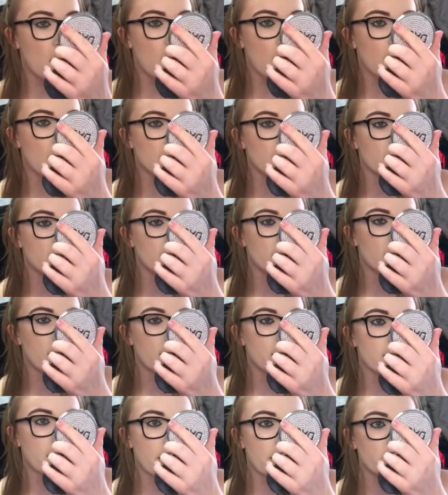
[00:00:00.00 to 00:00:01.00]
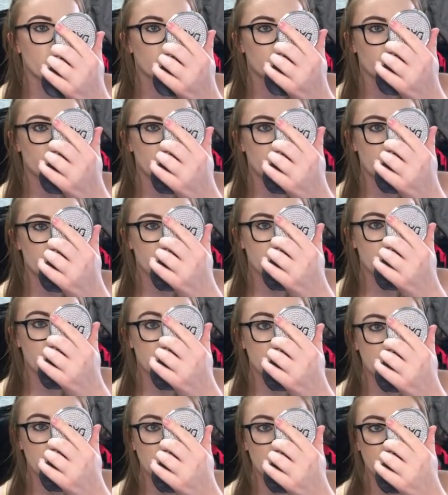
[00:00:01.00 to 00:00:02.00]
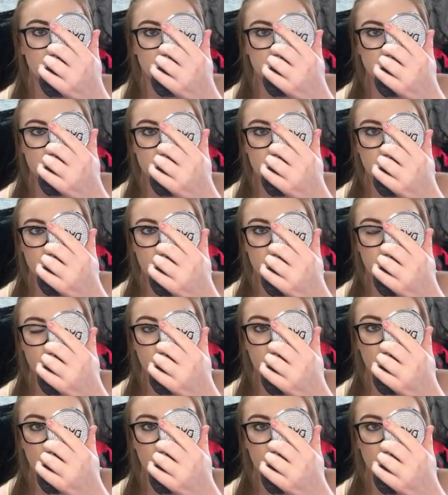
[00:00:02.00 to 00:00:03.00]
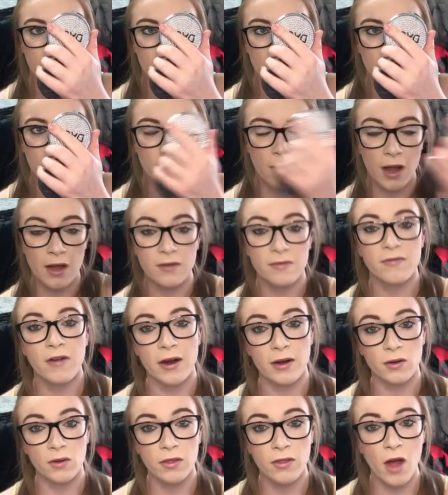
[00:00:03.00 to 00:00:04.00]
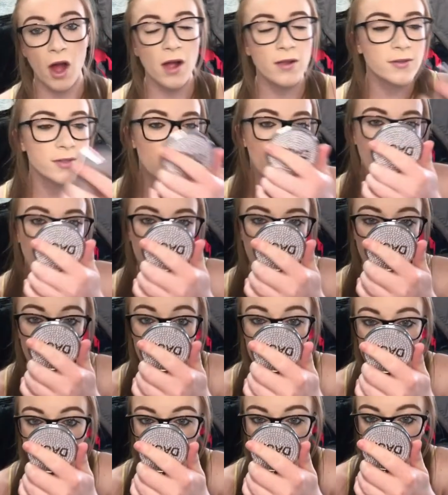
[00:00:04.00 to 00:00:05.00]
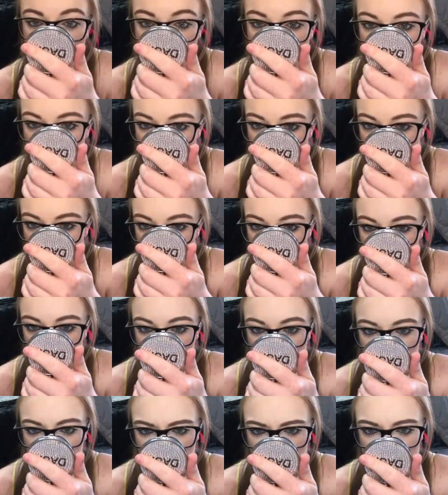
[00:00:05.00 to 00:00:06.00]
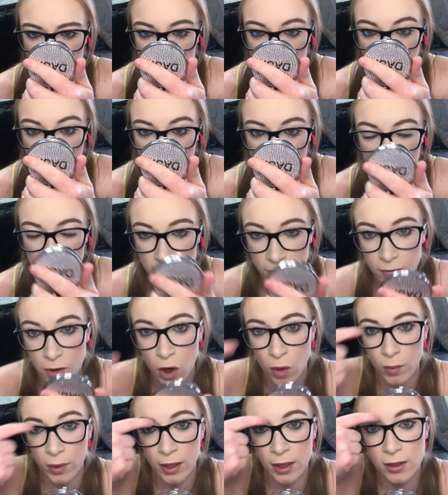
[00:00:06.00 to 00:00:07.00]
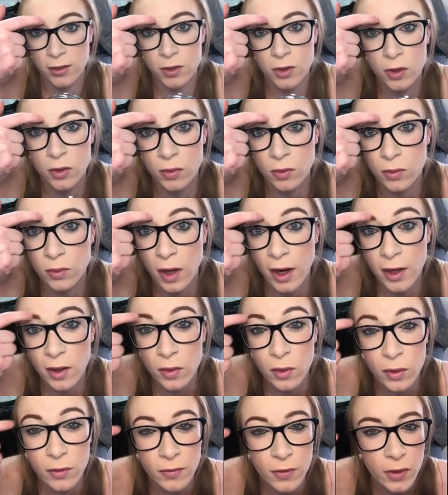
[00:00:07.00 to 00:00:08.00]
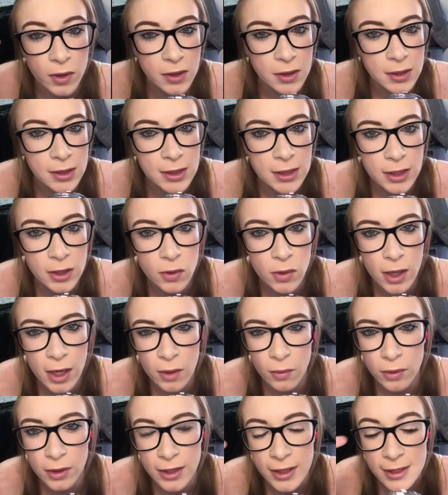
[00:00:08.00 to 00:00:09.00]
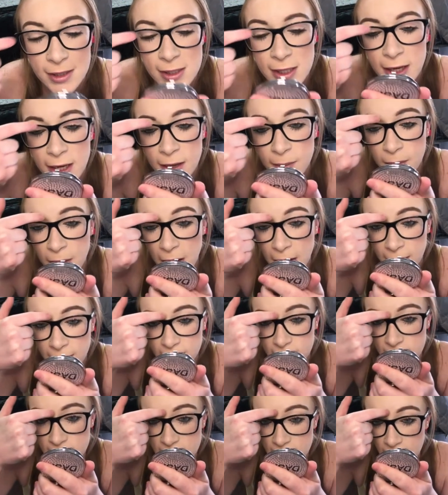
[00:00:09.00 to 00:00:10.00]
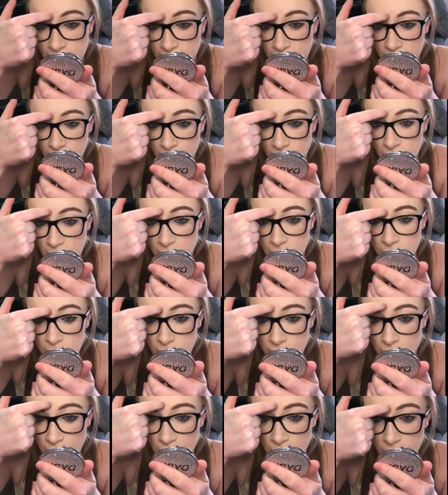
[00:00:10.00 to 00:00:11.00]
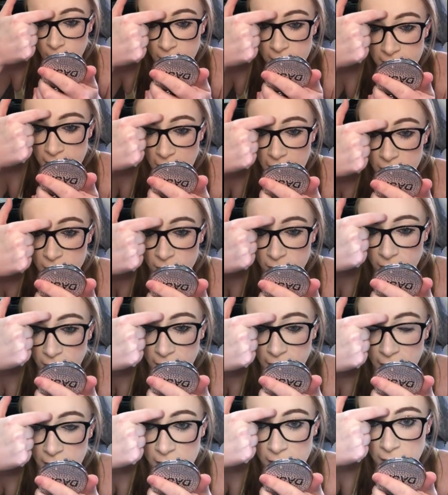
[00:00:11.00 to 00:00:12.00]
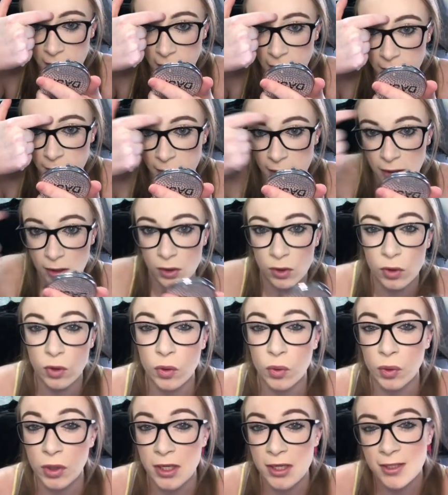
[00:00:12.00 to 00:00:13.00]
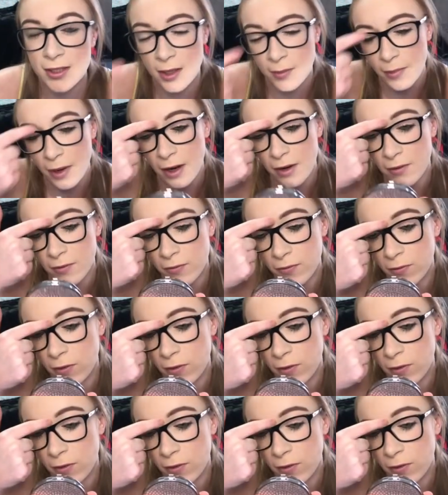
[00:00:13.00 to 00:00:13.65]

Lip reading: and then I will be here to give my final thoughts. Oh, and one more thing. It's kind of going into, I don't know if you can see, you can't really see it, but I can see it. It's kind of filling into like my little crease on my